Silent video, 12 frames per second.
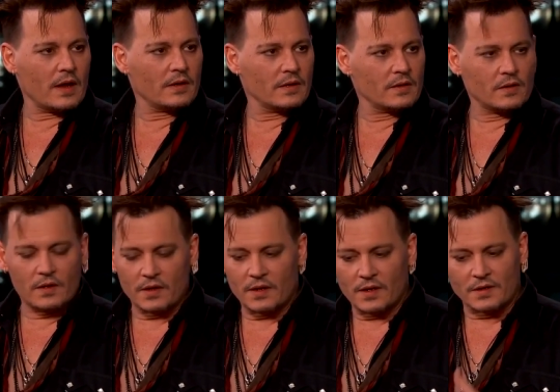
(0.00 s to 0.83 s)
how do you?
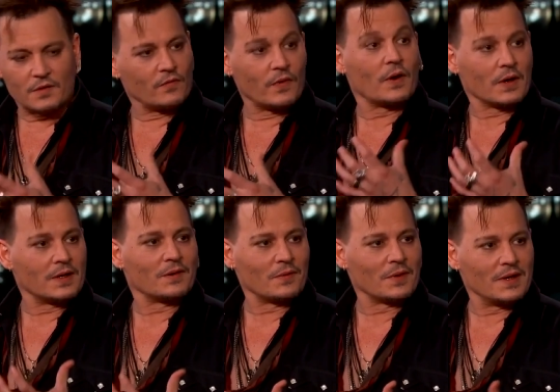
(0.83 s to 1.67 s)
it's very
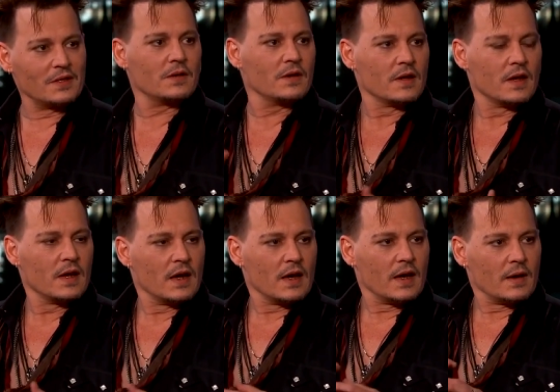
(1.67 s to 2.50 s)
difficult. You
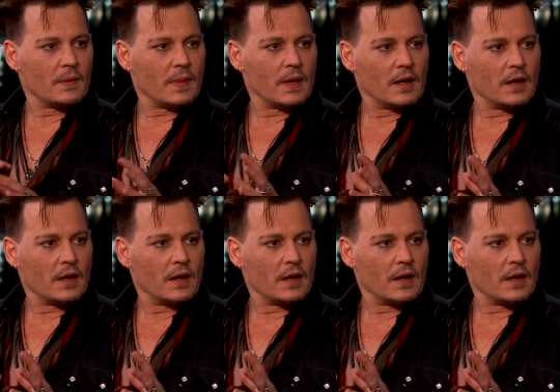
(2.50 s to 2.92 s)
never imitated